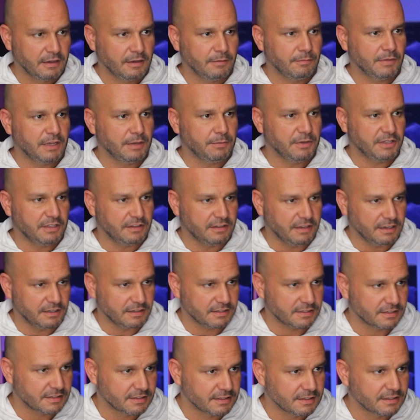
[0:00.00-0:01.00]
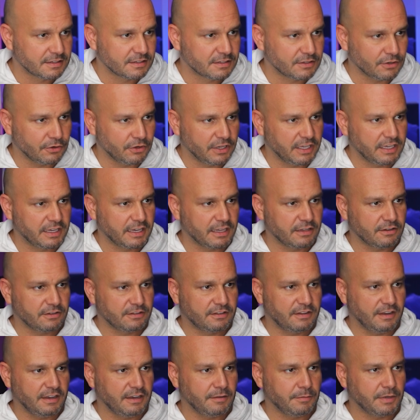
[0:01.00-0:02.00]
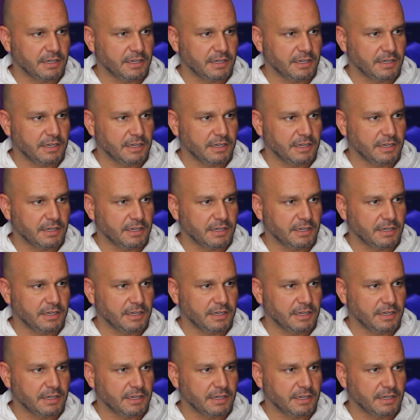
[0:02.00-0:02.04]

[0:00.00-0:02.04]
maybe this. So he cannot take